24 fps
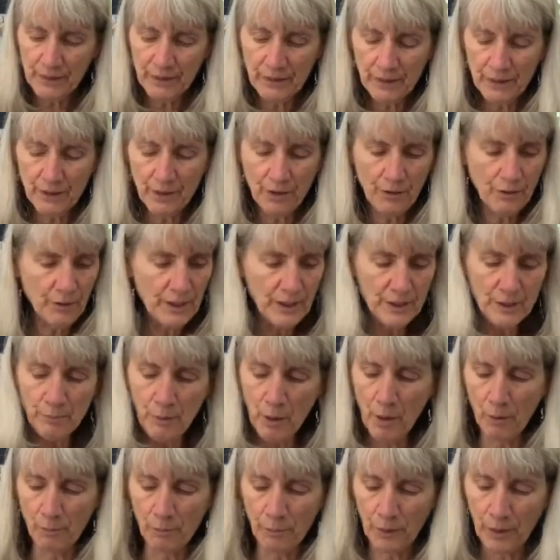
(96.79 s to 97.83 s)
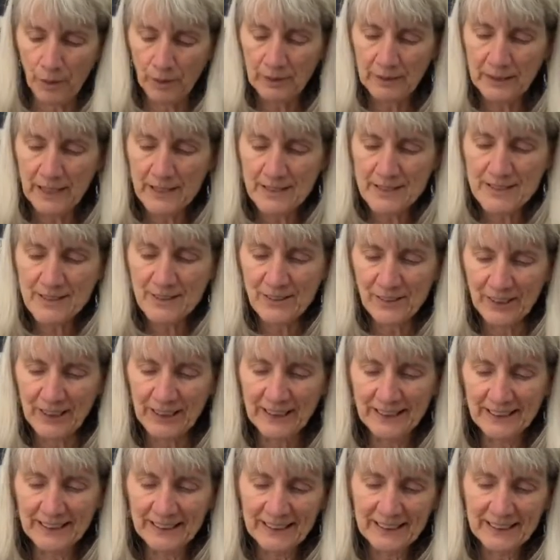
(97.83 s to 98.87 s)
in the ballpark. That's good.